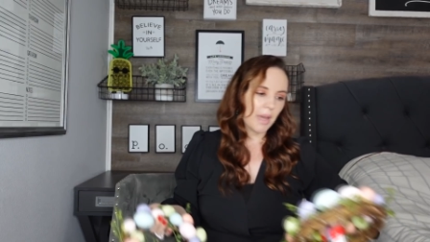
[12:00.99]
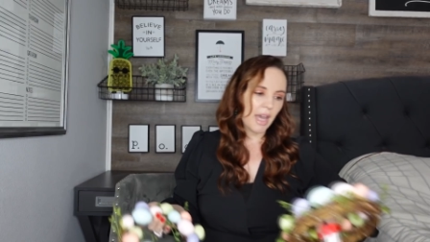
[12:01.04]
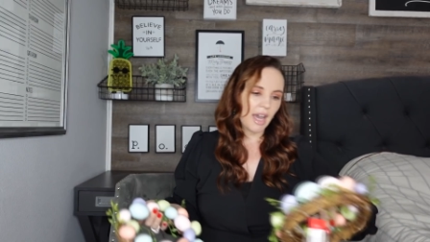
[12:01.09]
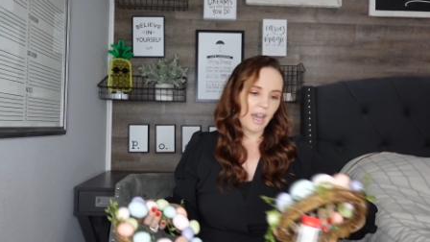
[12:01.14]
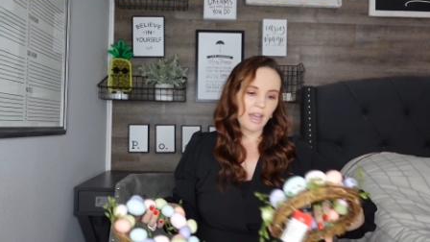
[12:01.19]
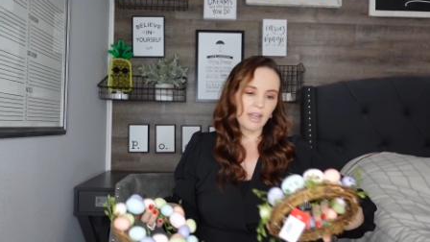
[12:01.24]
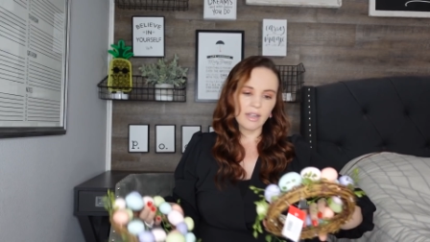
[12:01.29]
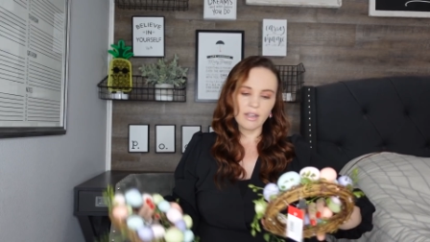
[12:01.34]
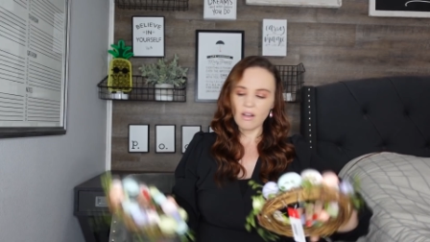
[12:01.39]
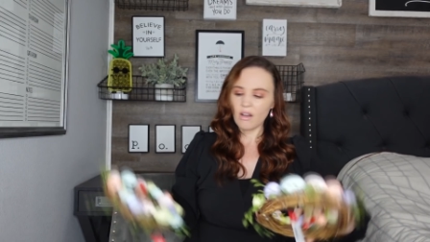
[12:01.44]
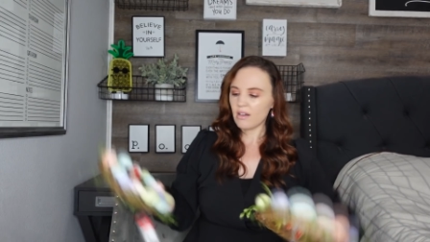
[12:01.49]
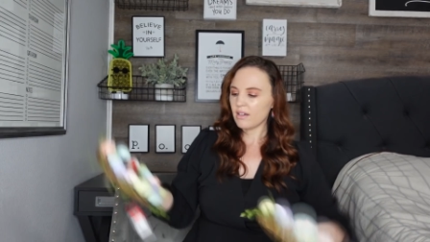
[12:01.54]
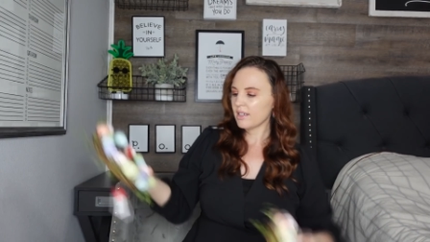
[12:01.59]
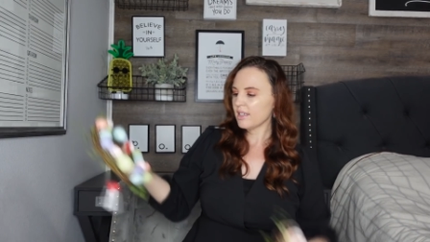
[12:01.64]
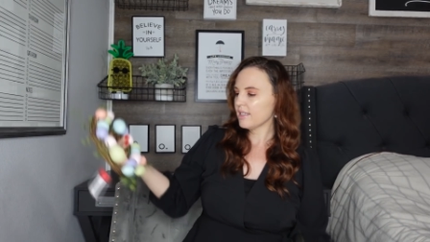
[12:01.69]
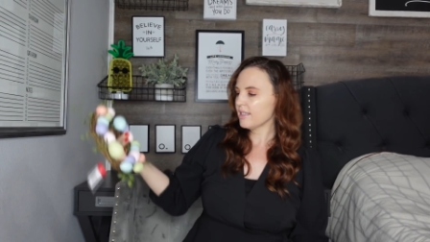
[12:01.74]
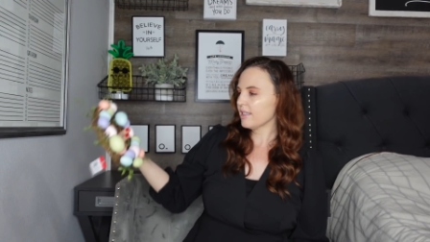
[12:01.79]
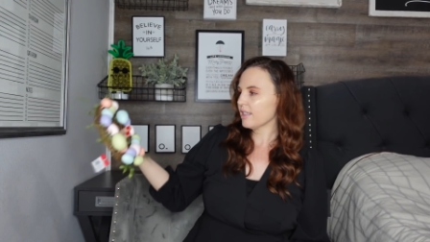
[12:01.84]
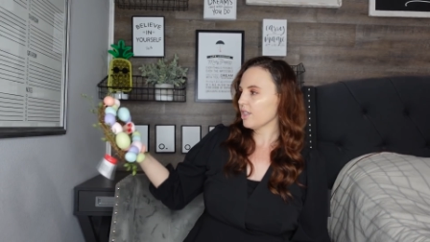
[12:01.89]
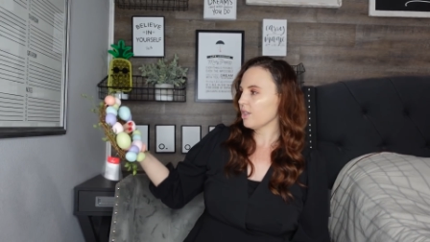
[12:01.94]
bad, and
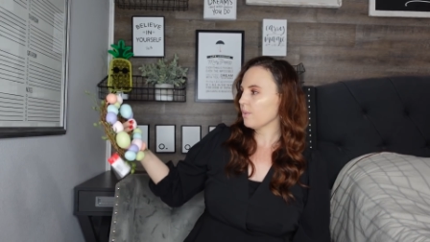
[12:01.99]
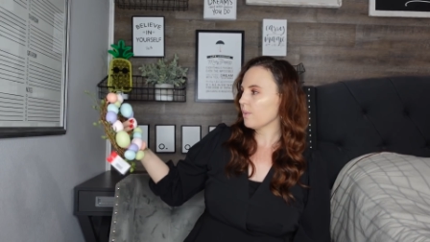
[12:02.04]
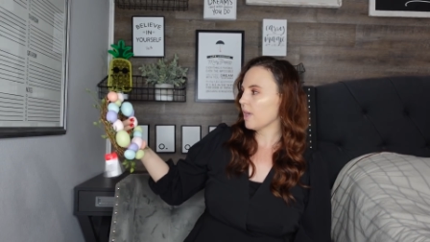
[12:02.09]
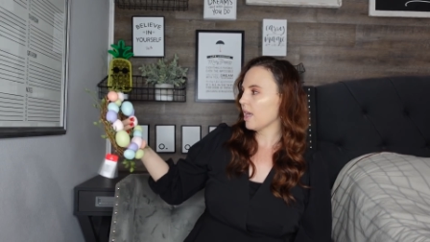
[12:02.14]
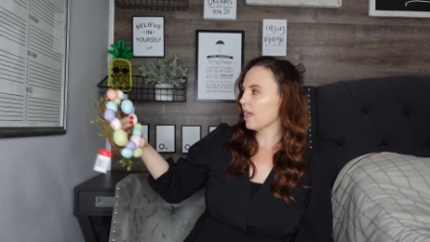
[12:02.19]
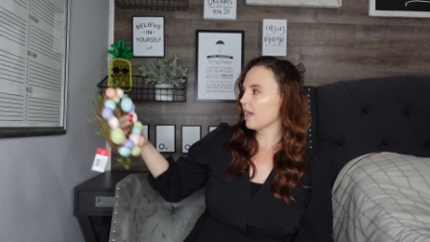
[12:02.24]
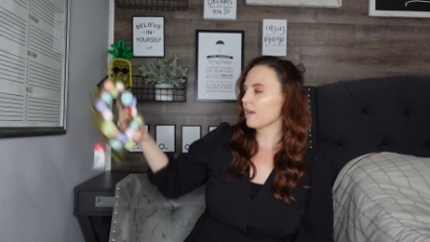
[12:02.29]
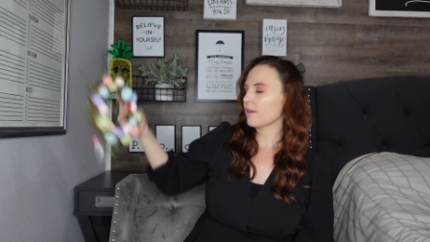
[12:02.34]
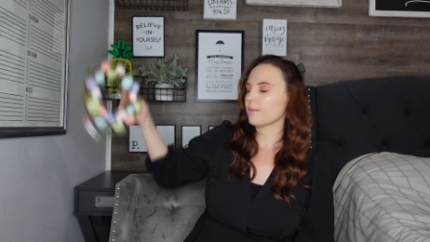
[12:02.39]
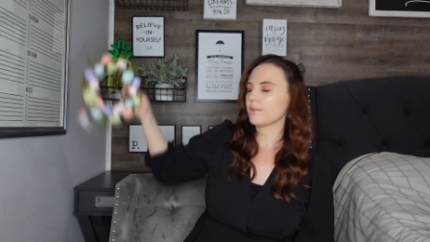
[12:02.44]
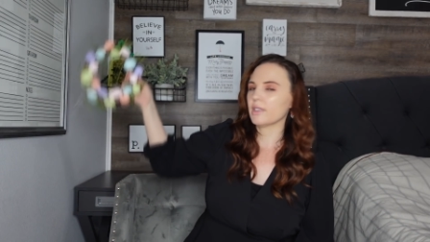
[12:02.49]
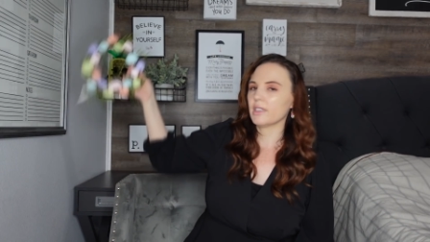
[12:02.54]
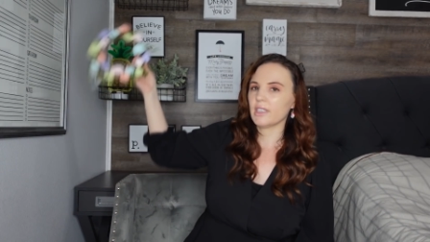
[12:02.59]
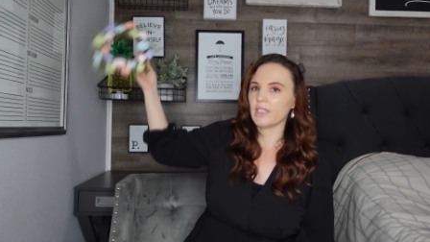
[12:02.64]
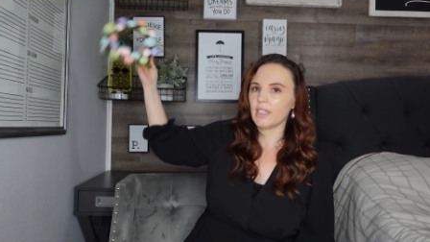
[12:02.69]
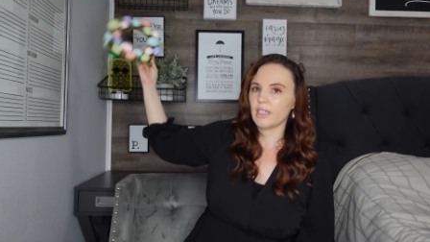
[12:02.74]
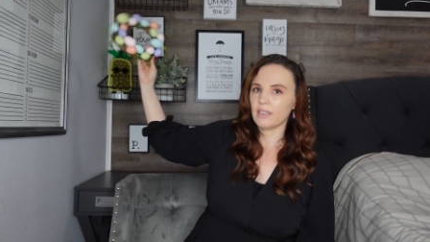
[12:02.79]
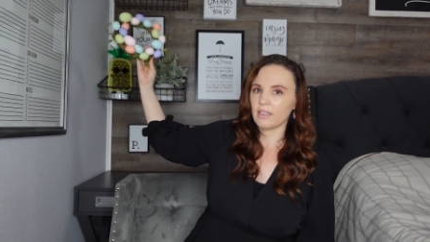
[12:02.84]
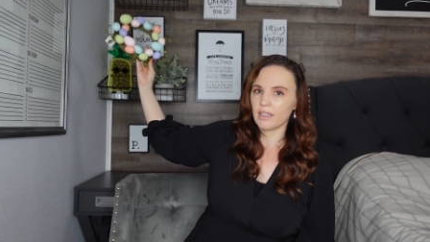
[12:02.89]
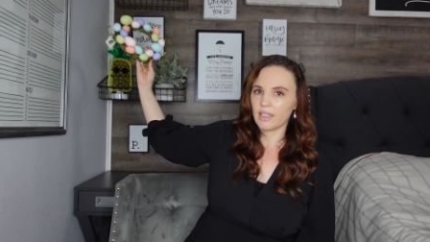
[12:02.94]
honestly you can't
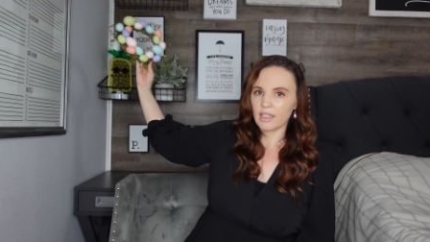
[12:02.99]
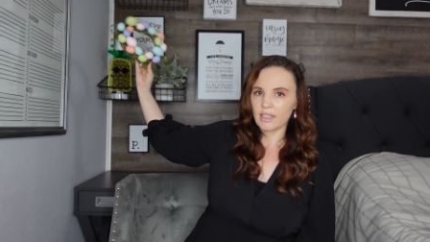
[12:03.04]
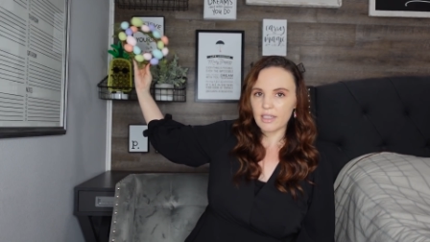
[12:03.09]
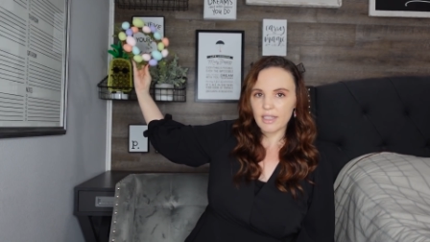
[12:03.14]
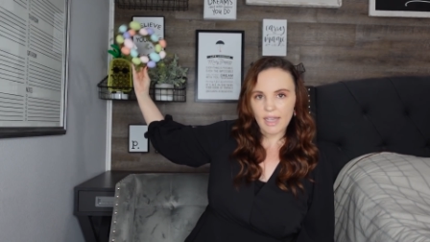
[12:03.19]
really like